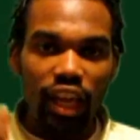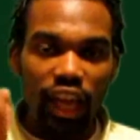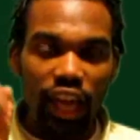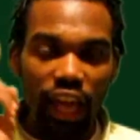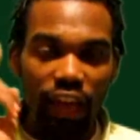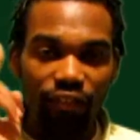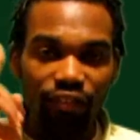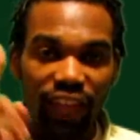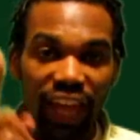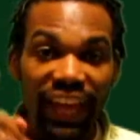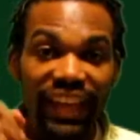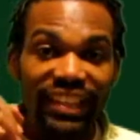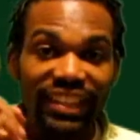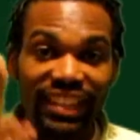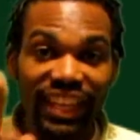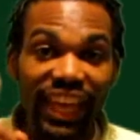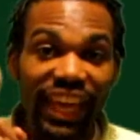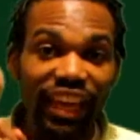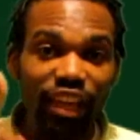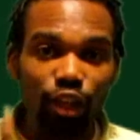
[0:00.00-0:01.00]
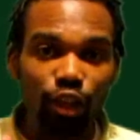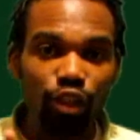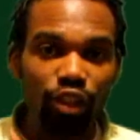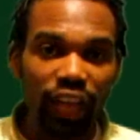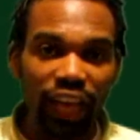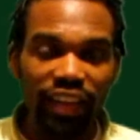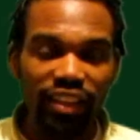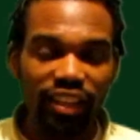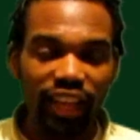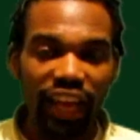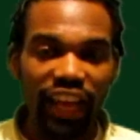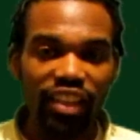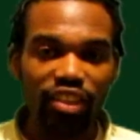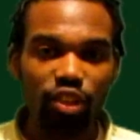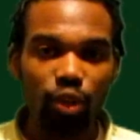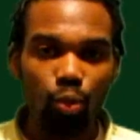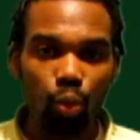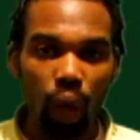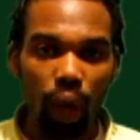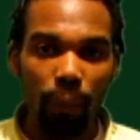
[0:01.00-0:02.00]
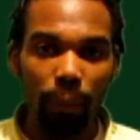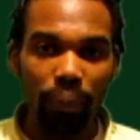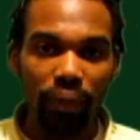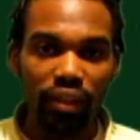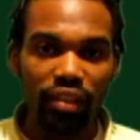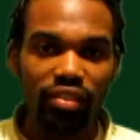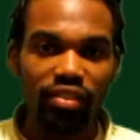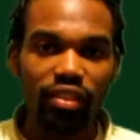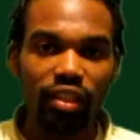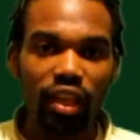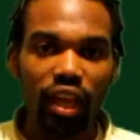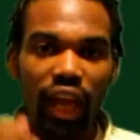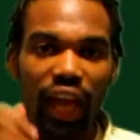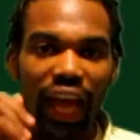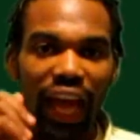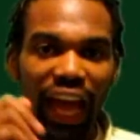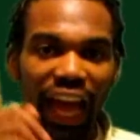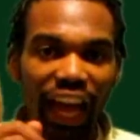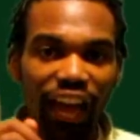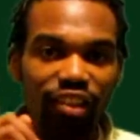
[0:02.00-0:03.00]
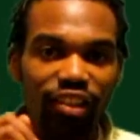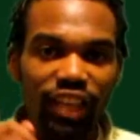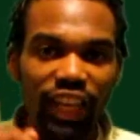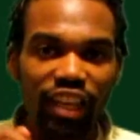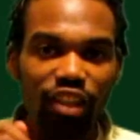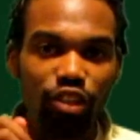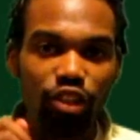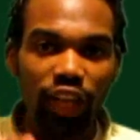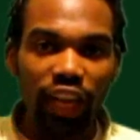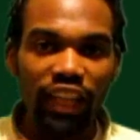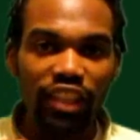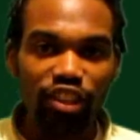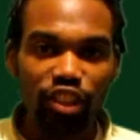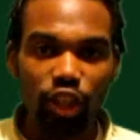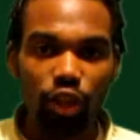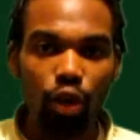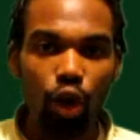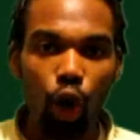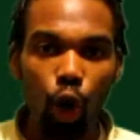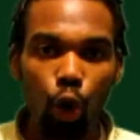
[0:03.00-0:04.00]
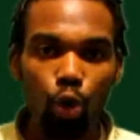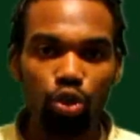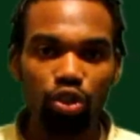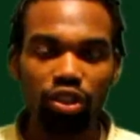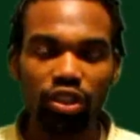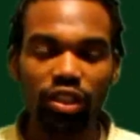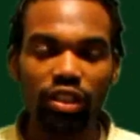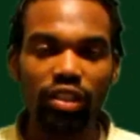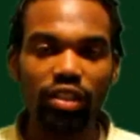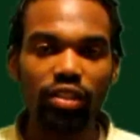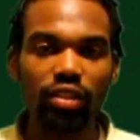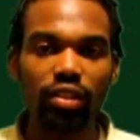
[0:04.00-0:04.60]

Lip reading: if they did create the ancient weapons, how did they create Shirahoshi?